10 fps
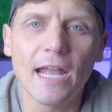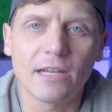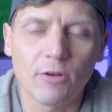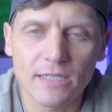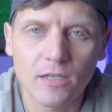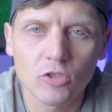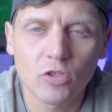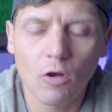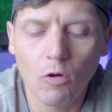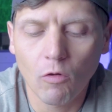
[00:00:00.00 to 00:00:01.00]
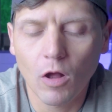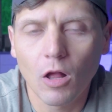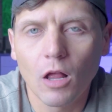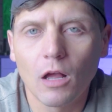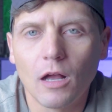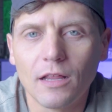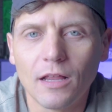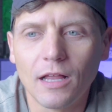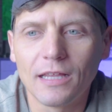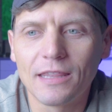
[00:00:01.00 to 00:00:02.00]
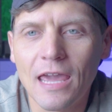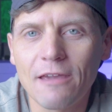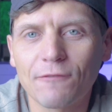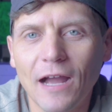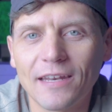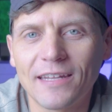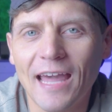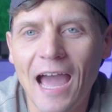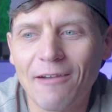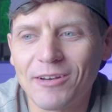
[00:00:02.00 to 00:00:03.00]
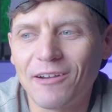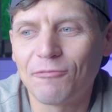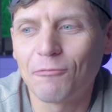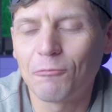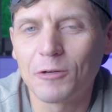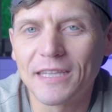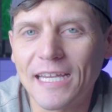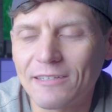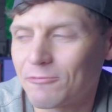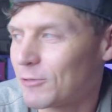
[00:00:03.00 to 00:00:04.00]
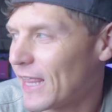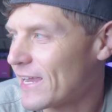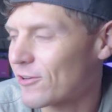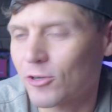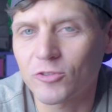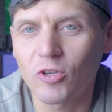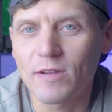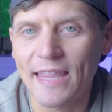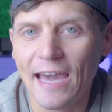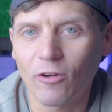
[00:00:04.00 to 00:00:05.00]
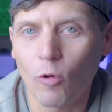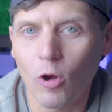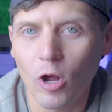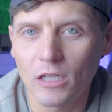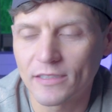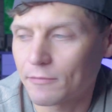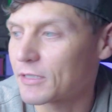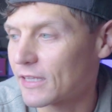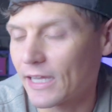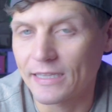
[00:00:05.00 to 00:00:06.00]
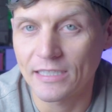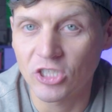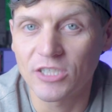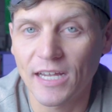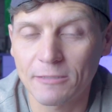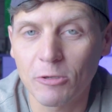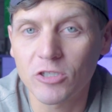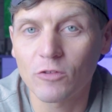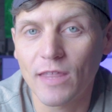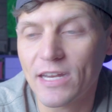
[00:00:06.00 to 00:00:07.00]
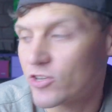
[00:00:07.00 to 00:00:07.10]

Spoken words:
Anyways, so they've gotten in the habit of when they hear her doing that on something like that she's not supposed to, they